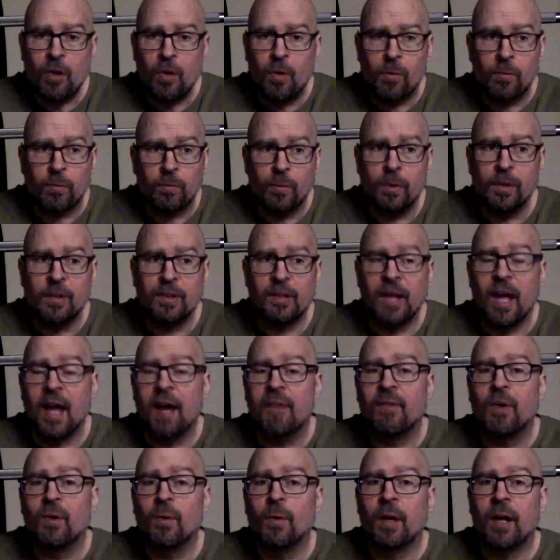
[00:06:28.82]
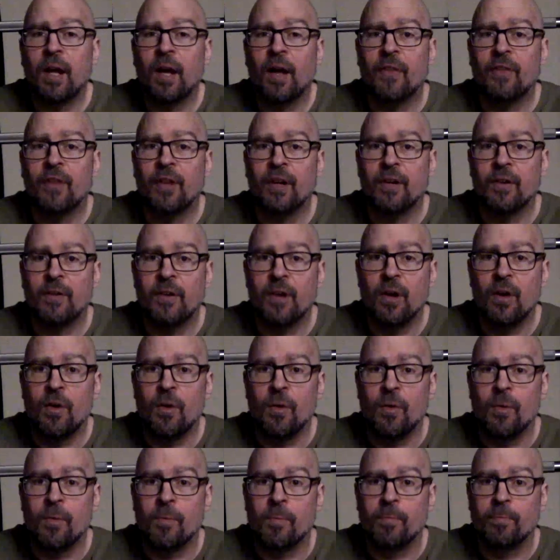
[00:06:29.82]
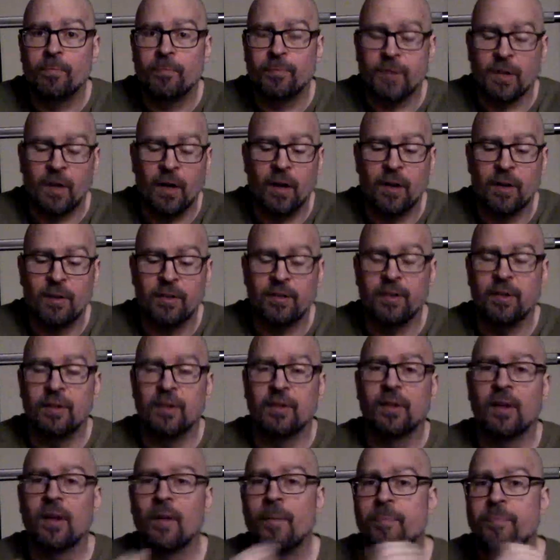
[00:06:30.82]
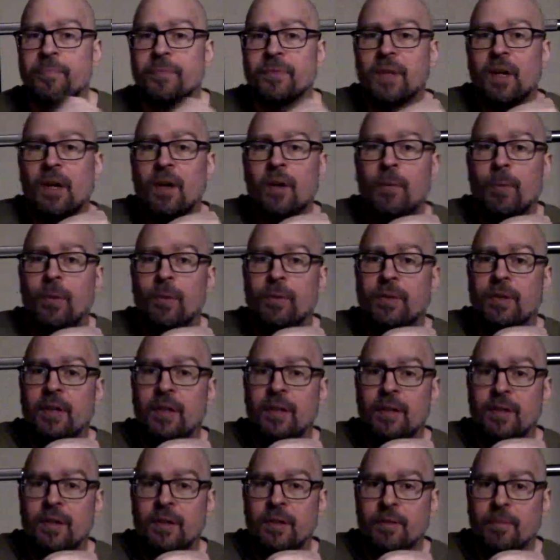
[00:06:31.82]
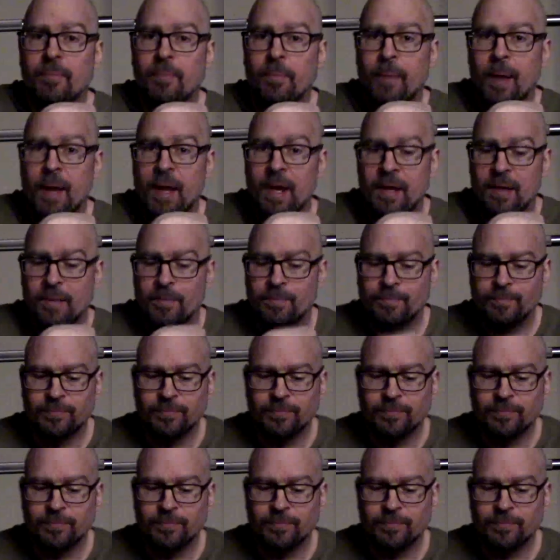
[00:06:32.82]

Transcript: What does everyone out there know causes elbow tendon pain?